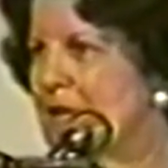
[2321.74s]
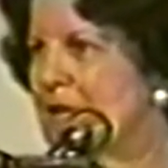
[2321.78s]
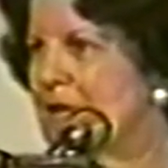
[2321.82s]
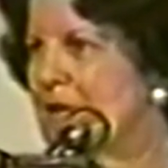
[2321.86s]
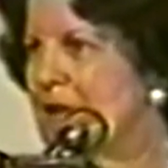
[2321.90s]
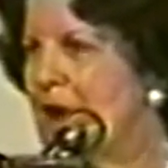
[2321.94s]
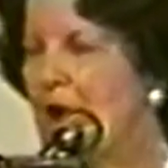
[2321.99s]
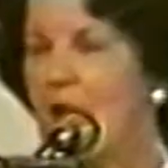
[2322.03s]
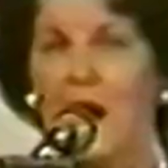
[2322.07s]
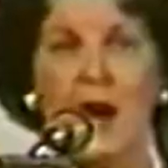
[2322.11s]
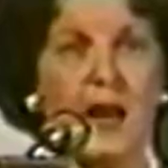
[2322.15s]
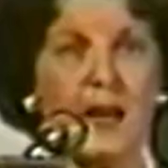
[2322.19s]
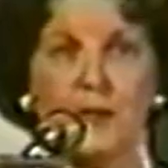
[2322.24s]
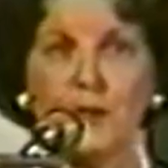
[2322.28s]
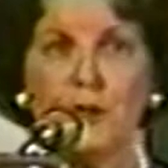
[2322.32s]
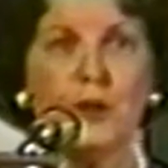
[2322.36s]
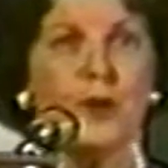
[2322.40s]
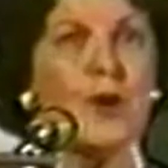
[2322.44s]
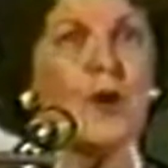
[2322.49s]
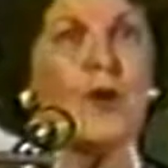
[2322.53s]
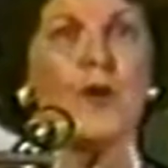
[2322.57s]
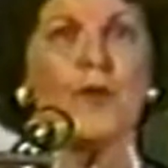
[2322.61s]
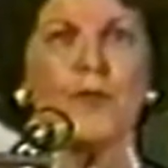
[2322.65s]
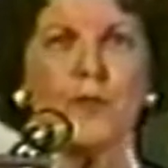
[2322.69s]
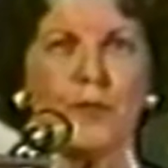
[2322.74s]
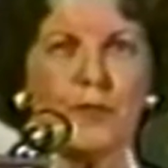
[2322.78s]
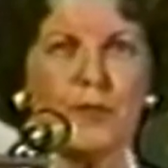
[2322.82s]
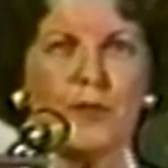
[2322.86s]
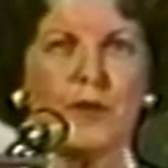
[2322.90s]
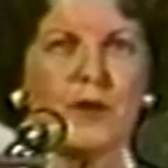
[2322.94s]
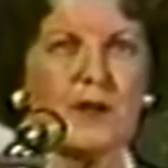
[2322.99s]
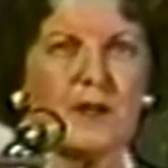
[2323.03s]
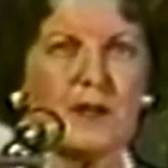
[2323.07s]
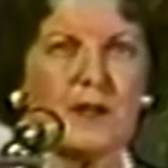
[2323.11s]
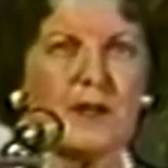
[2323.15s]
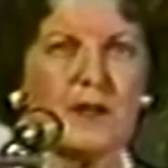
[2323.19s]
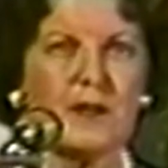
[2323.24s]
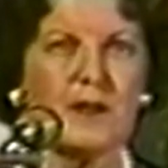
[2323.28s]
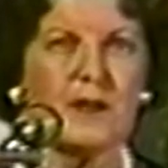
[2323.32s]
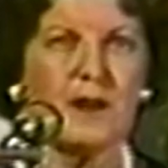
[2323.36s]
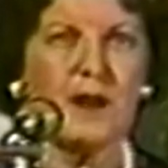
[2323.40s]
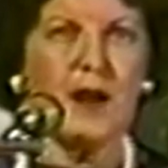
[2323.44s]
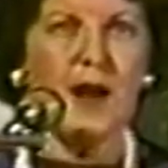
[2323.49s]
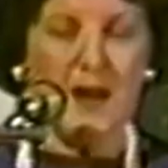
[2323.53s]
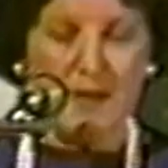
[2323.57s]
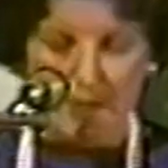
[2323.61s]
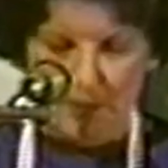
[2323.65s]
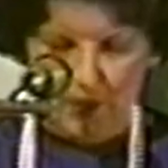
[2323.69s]
I know
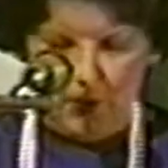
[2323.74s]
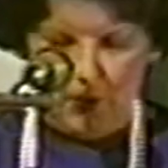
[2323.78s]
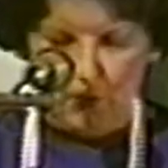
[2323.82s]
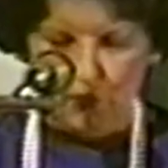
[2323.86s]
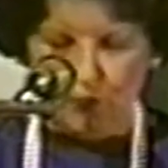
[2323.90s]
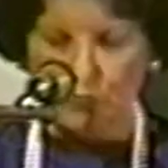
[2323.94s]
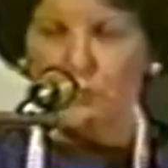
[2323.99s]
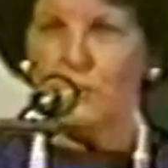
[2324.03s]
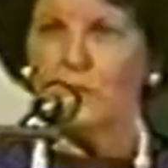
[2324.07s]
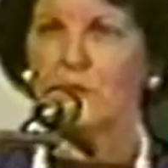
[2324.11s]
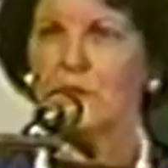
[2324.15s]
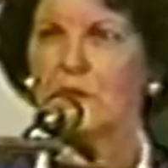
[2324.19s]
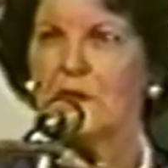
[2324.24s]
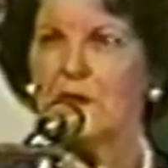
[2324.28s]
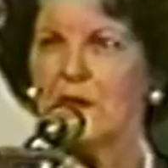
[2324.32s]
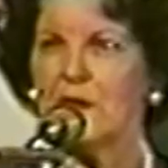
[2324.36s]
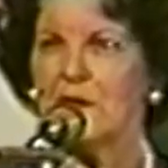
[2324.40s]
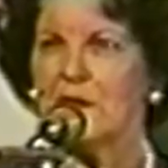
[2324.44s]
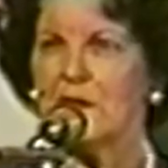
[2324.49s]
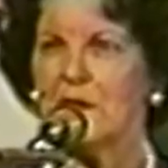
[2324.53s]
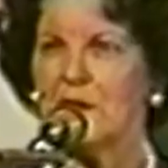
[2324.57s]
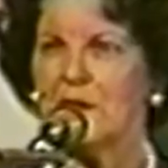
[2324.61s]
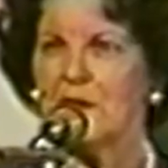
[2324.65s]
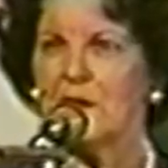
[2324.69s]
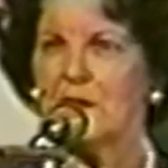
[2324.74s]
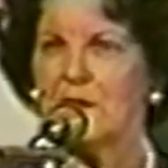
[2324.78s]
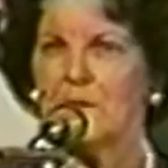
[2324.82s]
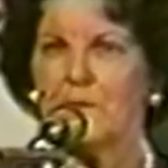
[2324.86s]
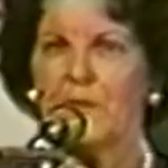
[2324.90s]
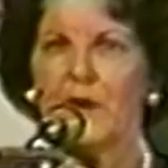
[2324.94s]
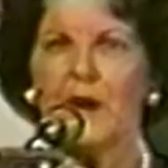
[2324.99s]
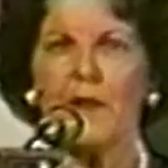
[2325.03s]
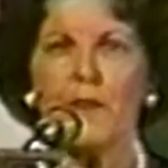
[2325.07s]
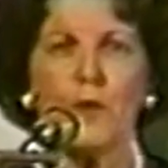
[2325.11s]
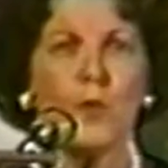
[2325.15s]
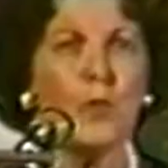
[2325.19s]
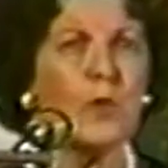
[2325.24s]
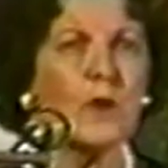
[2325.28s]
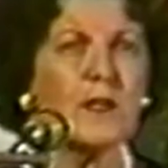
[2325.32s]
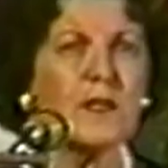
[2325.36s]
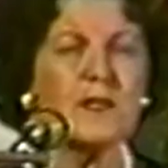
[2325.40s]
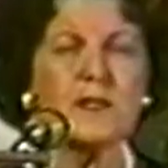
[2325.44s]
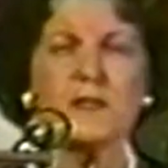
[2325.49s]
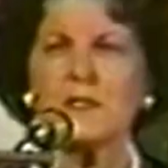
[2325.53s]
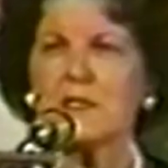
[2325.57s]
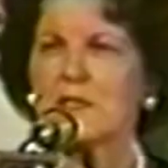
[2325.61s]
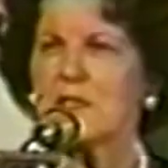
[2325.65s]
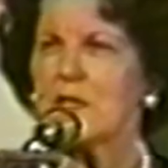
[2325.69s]
by the
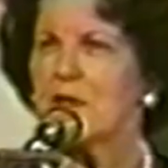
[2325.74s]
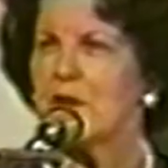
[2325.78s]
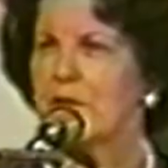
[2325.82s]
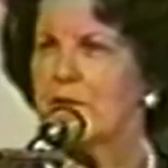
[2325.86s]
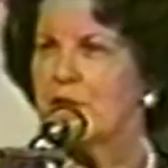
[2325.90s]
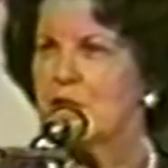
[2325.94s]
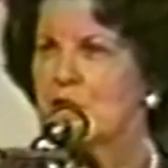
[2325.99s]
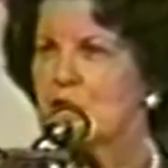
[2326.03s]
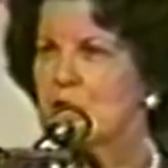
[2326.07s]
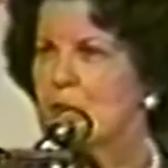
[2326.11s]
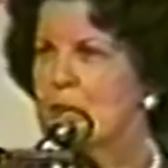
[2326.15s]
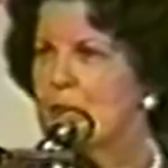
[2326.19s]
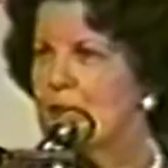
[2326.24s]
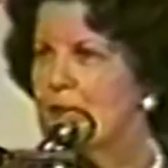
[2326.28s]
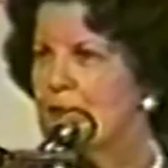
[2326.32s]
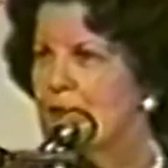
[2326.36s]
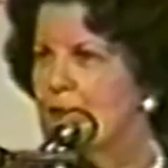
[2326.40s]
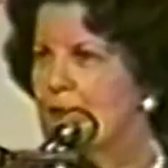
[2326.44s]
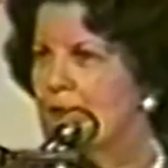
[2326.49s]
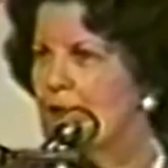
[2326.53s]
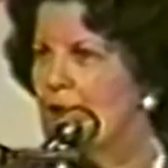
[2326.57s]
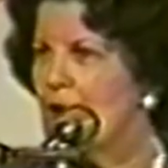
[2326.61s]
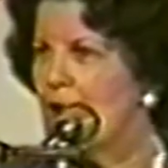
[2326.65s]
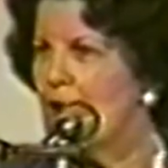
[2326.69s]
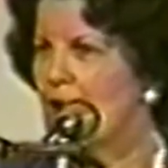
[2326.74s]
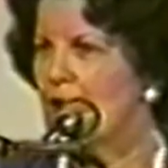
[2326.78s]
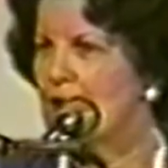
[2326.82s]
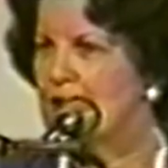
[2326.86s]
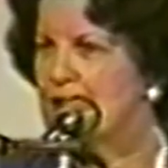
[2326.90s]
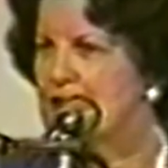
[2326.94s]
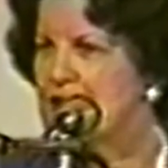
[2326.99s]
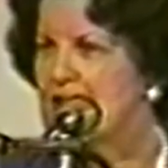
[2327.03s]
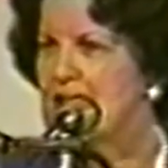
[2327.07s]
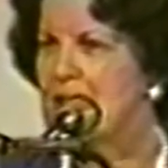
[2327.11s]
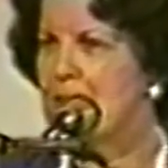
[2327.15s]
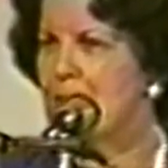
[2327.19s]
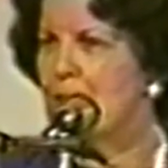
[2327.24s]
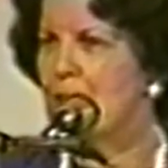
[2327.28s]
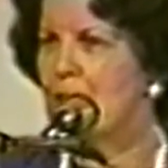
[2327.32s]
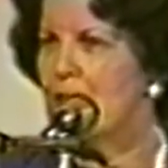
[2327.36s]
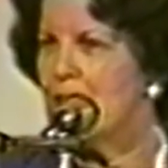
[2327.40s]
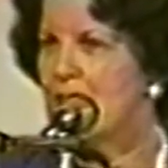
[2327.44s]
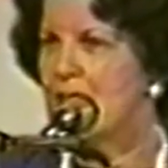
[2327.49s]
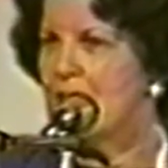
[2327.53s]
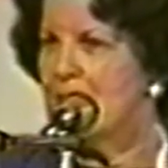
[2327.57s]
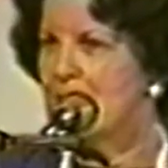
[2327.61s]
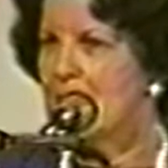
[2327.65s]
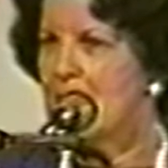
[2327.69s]
witness of the Spirit of God deep
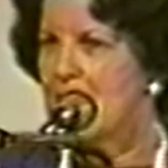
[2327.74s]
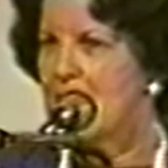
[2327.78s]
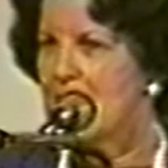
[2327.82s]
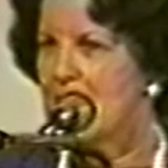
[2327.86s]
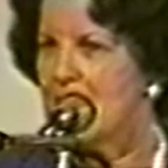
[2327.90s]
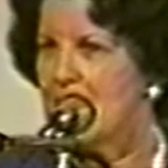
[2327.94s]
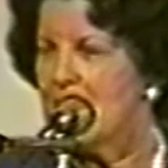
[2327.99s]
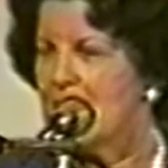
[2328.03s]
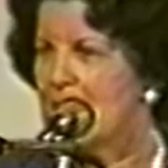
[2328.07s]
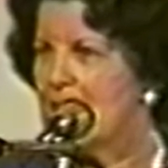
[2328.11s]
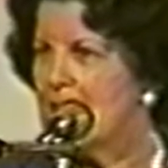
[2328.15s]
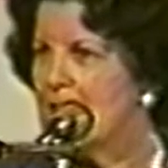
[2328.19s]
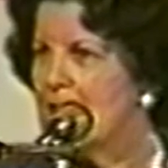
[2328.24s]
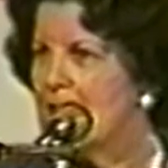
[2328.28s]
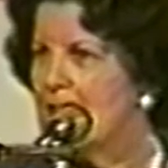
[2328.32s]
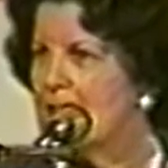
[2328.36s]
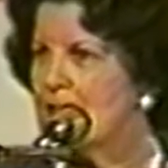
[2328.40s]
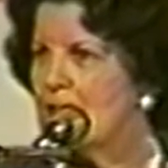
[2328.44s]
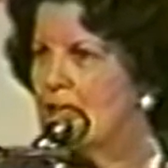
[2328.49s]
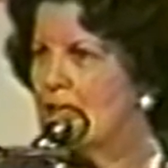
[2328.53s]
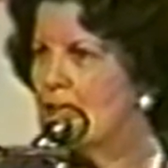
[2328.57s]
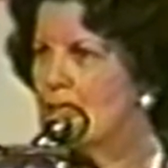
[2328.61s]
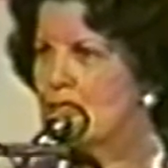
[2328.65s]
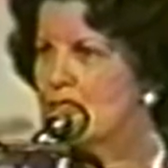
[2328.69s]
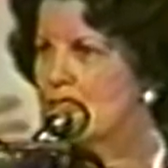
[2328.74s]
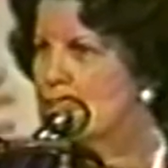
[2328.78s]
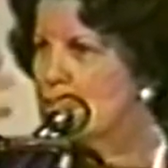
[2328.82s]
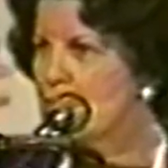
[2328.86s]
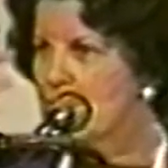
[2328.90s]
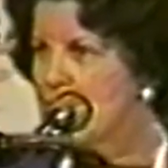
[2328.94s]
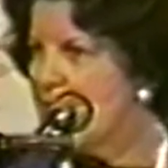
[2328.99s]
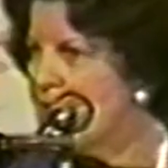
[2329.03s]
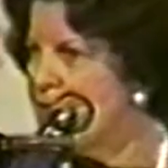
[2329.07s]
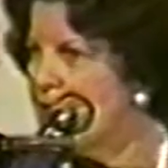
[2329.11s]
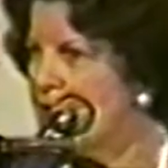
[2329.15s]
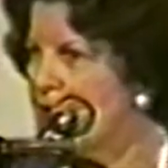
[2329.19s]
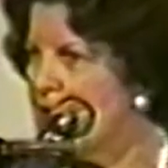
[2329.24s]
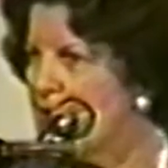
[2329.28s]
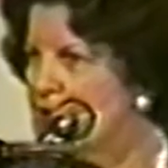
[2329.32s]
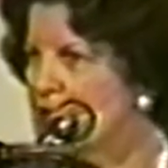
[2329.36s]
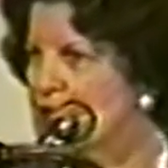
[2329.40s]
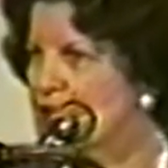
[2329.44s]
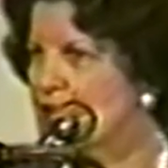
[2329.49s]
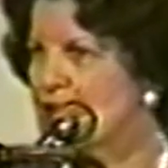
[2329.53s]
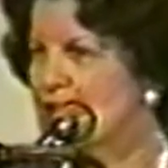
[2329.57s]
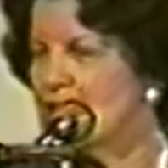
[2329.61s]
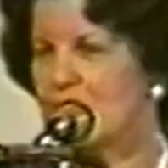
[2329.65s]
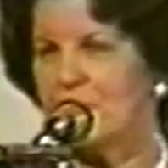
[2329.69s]
within me that there is
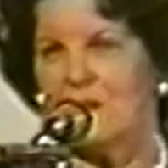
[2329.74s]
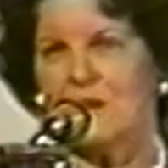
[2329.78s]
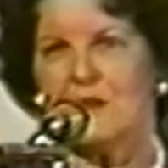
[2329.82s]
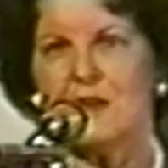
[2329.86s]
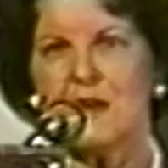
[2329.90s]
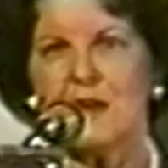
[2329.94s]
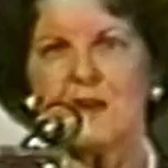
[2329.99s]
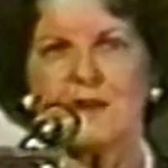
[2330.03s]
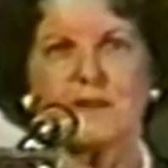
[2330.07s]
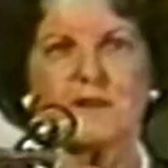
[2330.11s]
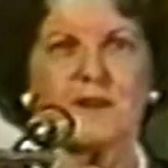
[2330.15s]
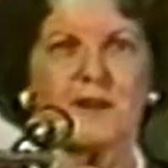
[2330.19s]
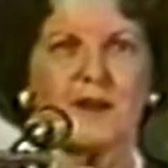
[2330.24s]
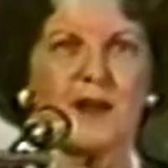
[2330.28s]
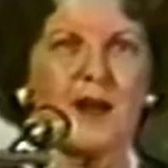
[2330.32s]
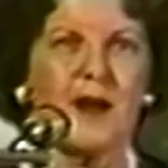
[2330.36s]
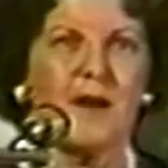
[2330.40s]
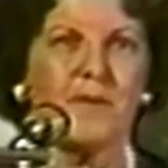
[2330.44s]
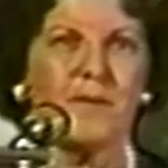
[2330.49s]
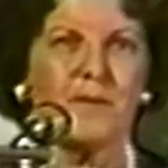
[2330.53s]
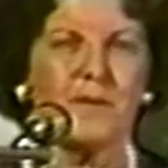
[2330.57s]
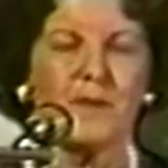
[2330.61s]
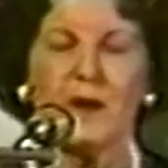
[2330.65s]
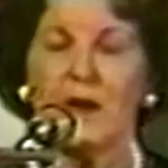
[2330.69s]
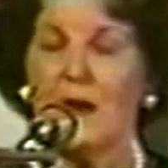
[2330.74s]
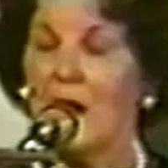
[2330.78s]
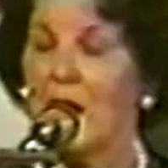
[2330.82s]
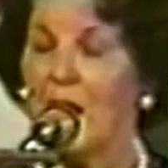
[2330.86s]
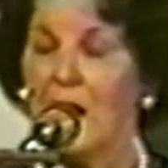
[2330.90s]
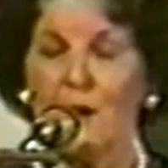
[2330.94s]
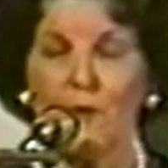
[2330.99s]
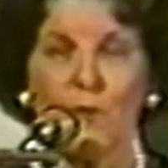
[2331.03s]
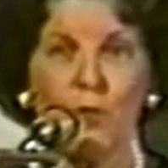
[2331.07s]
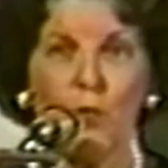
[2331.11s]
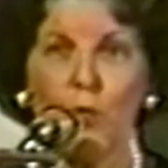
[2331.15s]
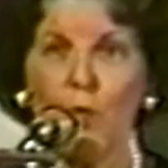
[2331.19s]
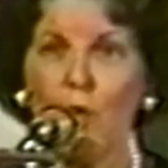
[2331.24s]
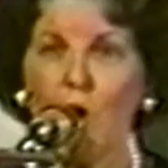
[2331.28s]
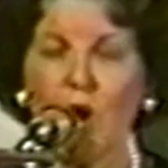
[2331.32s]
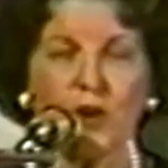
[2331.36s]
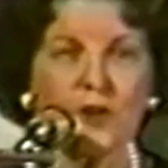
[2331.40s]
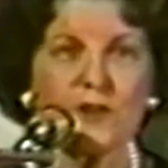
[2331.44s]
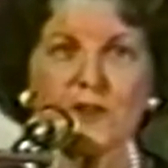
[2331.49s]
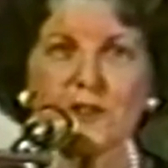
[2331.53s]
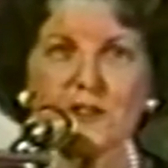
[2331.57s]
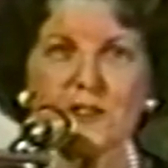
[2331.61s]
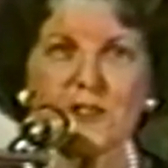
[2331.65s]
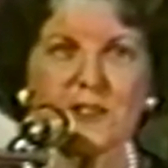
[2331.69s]
revelation yet to come. I
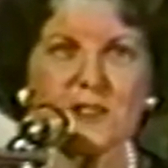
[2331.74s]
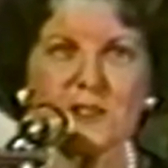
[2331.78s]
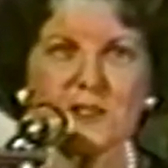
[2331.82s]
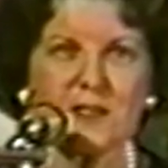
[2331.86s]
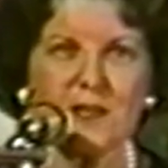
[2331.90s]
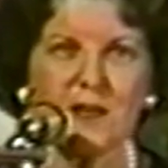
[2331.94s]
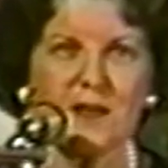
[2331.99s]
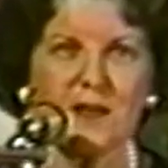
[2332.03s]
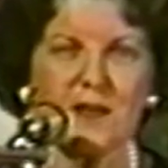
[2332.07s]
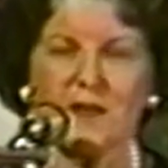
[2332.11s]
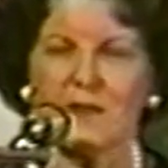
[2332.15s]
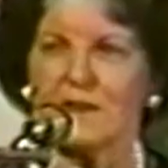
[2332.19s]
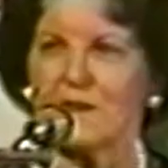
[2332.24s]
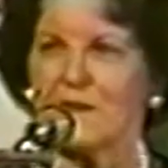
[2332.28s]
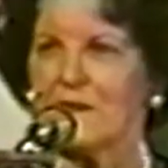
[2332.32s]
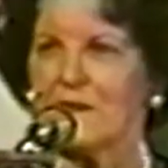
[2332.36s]
want to see it.